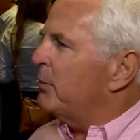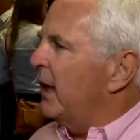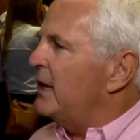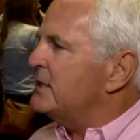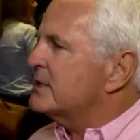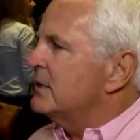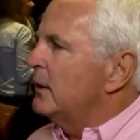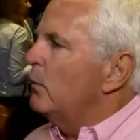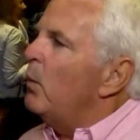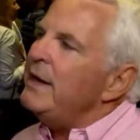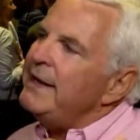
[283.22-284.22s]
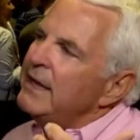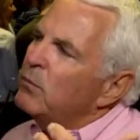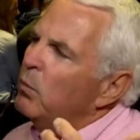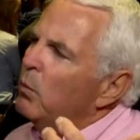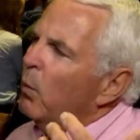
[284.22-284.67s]
place, we
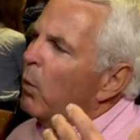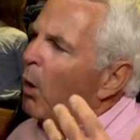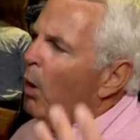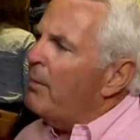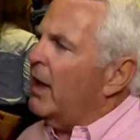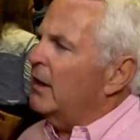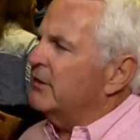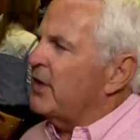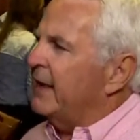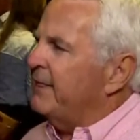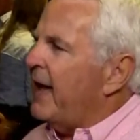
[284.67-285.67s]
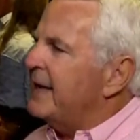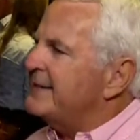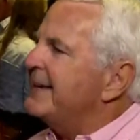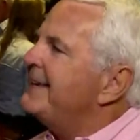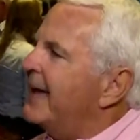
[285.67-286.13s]
need role models like
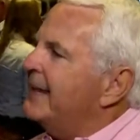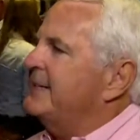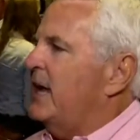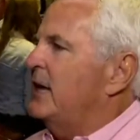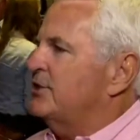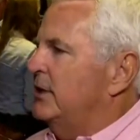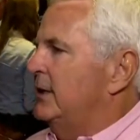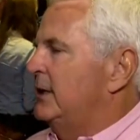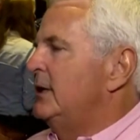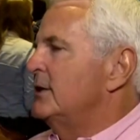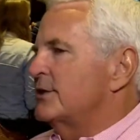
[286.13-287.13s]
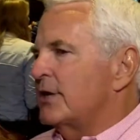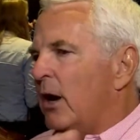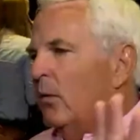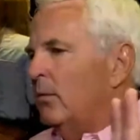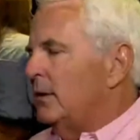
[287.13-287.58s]
that to get attention.
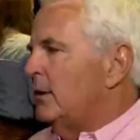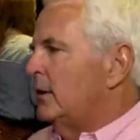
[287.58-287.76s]
So